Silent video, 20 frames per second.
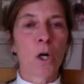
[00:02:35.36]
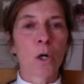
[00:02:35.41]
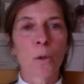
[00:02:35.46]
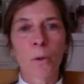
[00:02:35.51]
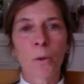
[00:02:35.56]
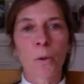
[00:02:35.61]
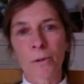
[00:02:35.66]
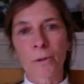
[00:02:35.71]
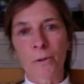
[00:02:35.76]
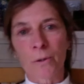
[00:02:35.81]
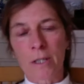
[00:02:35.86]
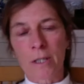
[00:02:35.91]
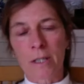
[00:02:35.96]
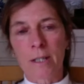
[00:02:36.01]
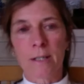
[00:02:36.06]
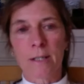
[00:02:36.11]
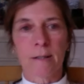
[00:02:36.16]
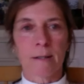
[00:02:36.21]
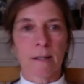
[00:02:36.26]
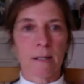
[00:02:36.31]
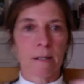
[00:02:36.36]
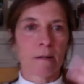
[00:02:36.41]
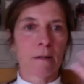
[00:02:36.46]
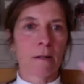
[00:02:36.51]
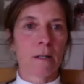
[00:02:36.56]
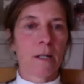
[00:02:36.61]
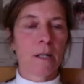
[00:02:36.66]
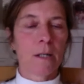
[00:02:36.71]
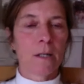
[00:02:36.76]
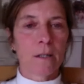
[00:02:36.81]
courses and,
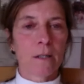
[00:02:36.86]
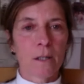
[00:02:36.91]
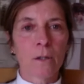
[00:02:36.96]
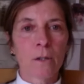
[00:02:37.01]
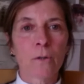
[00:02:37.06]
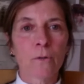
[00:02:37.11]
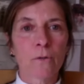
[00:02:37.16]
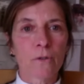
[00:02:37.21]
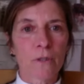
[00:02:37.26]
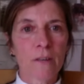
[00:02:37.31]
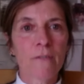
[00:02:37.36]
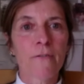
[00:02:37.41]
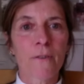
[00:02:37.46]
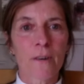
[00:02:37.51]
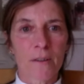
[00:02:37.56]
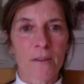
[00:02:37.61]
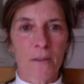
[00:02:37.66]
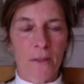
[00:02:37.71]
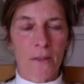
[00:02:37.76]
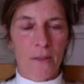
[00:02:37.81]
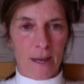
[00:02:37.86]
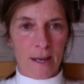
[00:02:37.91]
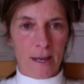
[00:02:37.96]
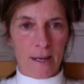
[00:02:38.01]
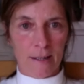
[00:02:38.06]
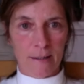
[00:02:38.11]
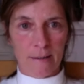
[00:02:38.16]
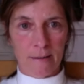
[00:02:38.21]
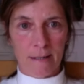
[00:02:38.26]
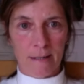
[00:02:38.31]
different
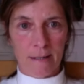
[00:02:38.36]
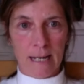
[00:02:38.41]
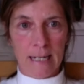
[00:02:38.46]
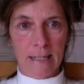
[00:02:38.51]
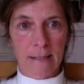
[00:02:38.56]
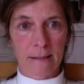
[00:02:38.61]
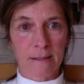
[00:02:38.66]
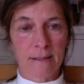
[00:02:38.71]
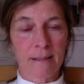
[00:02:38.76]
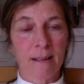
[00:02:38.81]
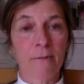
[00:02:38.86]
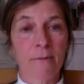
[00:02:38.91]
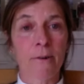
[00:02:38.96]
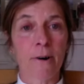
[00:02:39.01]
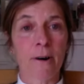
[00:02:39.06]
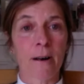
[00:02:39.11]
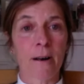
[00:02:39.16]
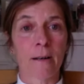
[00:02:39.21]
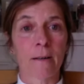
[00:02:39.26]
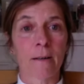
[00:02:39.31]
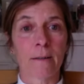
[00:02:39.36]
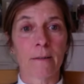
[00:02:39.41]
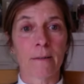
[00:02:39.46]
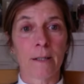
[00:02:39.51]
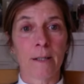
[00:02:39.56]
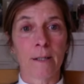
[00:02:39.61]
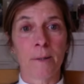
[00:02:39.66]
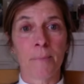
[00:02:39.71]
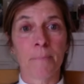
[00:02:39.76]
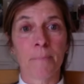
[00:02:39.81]
things and several
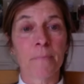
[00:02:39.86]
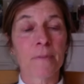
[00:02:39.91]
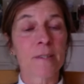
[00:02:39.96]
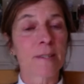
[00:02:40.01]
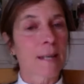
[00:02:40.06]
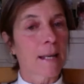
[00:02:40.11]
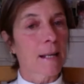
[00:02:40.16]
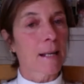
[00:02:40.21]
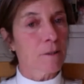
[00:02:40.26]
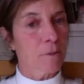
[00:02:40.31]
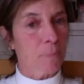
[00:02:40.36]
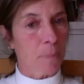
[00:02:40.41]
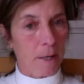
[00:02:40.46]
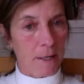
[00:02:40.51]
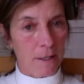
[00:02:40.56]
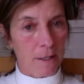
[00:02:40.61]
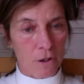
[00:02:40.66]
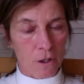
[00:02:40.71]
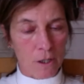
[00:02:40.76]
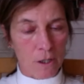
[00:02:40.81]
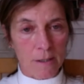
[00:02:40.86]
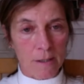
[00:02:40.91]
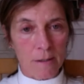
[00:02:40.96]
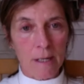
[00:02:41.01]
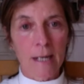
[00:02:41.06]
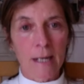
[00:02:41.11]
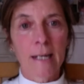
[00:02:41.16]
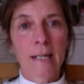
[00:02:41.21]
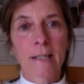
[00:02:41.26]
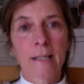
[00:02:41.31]
sales pages,
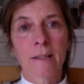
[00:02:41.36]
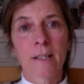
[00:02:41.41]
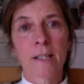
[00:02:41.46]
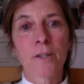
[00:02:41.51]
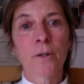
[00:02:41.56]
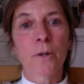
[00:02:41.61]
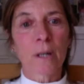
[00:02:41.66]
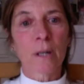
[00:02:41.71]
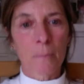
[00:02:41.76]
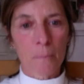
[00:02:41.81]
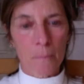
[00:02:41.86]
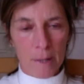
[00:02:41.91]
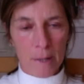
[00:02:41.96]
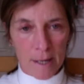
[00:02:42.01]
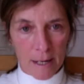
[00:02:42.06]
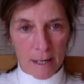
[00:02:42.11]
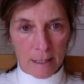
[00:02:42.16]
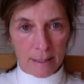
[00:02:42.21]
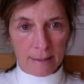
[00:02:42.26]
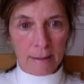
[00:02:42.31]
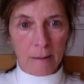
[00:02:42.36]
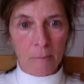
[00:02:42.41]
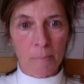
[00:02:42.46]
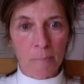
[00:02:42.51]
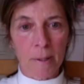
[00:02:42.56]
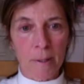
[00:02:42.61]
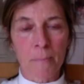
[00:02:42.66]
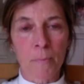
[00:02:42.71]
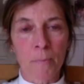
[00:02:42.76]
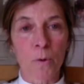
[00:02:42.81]
then you can be a little
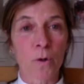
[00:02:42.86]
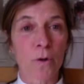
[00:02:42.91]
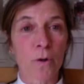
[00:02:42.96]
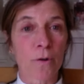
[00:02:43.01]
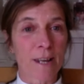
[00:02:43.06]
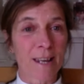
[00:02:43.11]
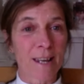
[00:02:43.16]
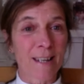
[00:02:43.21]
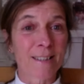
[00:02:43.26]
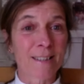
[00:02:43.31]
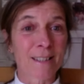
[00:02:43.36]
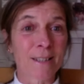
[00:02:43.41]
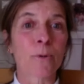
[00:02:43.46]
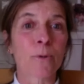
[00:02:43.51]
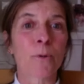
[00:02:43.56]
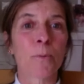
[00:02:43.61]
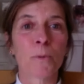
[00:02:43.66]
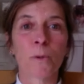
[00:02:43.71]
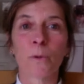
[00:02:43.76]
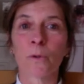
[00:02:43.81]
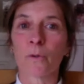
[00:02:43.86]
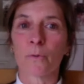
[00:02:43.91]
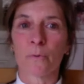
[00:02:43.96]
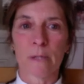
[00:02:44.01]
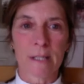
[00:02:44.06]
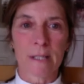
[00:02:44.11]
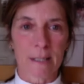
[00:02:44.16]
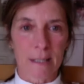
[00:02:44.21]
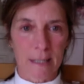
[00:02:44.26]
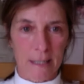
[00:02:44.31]
bit more creative or more
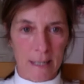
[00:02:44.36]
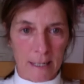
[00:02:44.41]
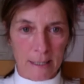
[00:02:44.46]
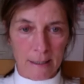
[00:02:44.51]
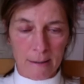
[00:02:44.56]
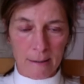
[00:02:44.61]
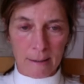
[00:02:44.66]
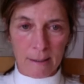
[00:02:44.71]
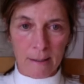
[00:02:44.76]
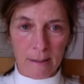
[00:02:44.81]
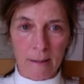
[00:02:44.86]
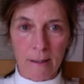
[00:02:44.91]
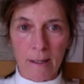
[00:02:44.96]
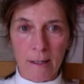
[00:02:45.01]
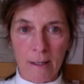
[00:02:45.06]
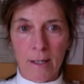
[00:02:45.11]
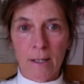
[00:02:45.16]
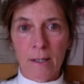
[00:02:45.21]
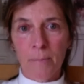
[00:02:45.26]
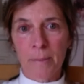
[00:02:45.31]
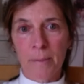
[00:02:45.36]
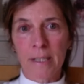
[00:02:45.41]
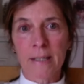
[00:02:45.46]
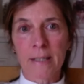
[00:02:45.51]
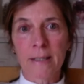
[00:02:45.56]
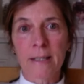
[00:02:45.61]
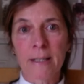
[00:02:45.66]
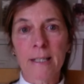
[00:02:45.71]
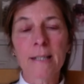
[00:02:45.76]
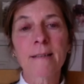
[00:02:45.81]
sophisticated. But
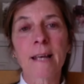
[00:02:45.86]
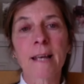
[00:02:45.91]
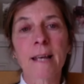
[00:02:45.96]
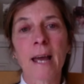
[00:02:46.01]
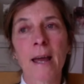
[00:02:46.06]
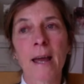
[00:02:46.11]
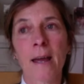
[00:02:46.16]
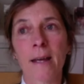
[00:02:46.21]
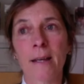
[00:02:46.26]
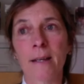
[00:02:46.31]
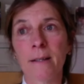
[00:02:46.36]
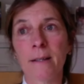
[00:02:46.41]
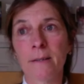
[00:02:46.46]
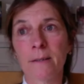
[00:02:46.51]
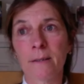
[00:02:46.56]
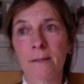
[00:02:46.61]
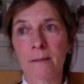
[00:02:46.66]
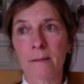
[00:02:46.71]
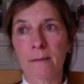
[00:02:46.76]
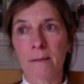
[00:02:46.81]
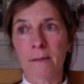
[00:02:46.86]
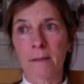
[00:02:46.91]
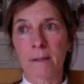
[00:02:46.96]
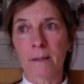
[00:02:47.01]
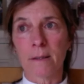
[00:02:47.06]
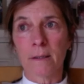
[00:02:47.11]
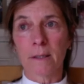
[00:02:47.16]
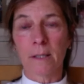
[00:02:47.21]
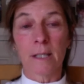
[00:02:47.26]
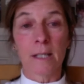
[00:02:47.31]
in this case,
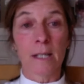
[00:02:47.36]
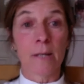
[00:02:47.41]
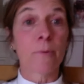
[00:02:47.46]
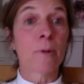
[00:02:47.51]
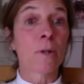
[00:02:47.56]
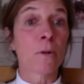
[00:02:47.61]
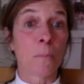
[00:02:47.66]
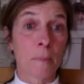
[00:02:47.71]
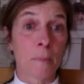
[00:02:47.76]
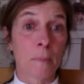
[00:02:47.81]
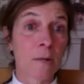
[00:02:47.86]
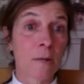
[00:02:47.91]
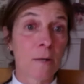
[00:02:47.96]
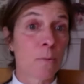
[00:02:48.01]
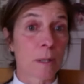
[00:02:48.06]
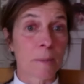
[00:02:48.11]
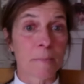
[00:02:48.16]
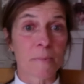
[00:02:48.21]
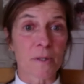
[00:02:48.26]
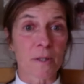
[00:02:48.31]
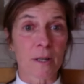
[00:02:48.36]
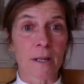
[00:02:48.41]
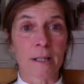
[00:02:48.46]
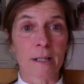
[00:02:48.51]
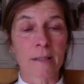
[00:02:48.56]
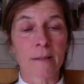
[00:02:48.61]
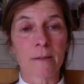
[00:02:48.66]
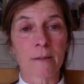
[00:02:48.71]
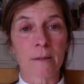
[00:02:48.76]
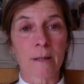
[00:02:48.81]
even on my
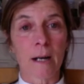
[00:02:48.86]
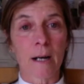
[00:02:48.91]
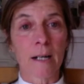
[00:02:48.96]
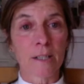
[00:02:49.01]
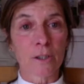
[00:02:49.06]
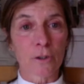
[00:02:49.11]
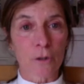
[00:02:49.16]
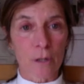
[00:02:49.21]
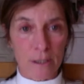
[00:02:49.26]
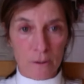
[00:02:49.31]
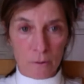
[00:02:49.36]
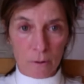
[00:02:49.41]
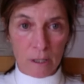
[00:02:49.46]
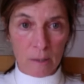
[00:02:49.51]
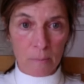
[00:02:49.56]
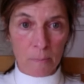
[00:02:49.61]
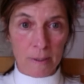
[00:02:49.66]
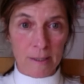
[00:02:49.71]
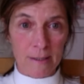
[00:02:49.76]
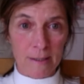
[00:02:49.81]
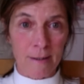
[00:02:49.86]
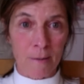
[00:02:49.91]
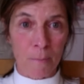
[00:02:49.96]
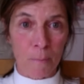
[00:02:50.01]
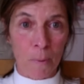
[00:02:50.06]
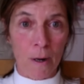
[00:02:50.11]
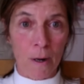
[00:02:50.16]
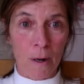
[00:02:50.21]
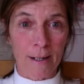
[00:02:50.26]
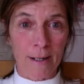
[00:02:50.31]
website, I try to keep it
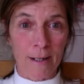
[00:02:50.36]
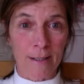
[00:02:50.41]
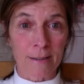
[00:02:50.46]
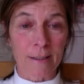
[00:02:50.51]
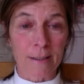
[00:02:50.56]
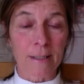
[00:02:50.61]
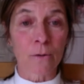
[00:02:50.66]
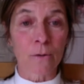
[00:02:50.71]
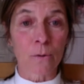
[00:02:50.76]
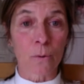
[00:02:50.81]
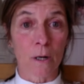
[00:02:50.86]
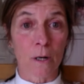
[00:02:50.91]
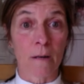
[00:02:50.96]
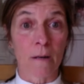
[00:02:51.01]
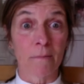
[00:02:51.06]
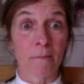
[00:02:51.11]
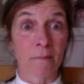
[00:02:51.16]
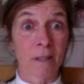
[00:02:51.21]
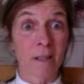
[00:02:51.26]
simple, and I tend to have